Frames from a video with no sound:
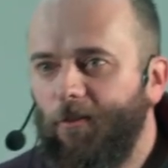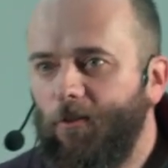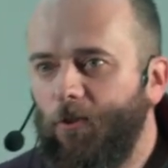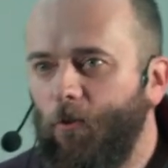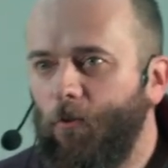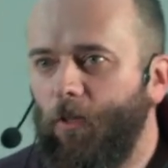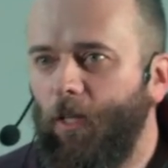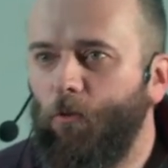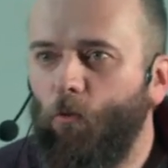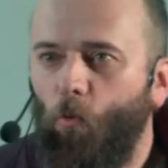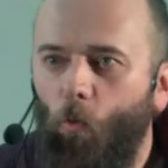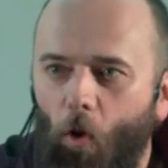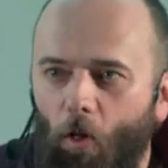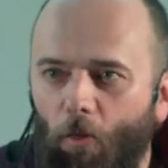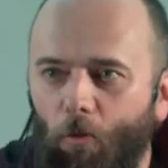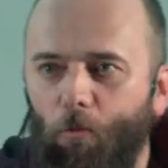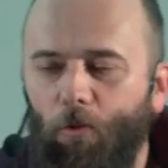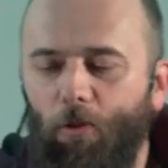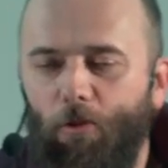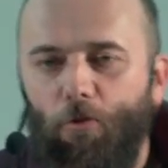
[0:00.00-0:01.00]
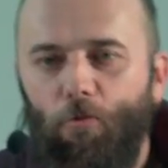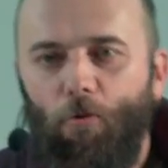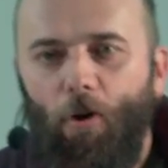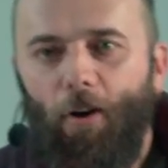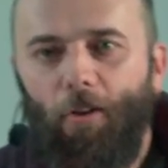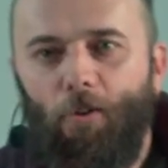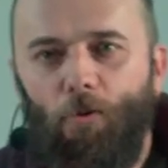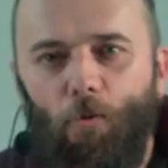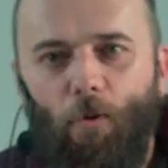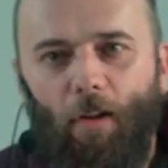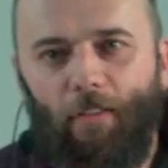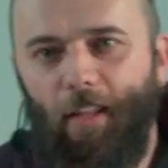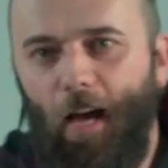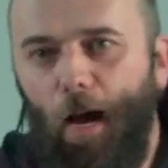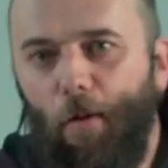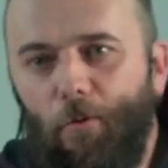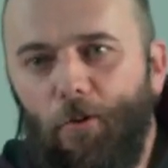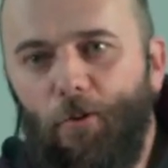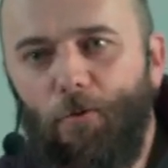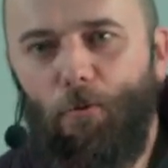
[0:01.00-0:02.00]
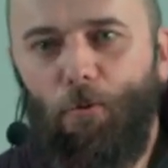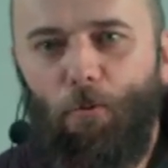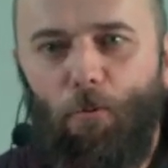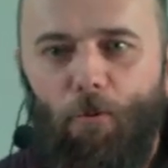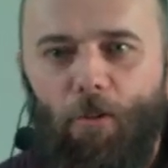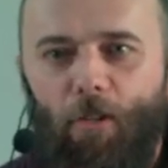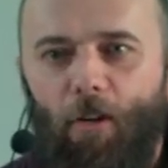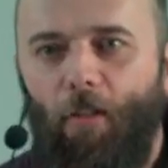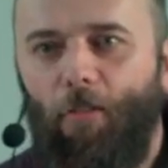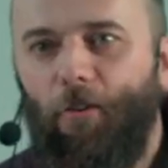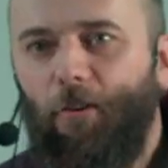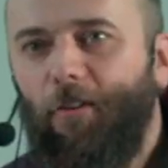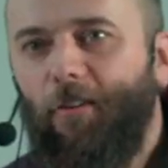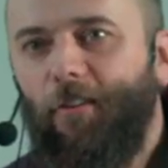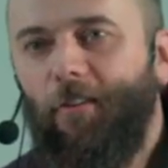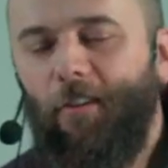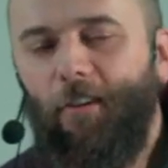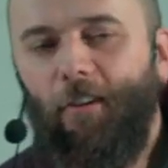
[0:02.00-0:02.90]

so that one will try to adapt to the other,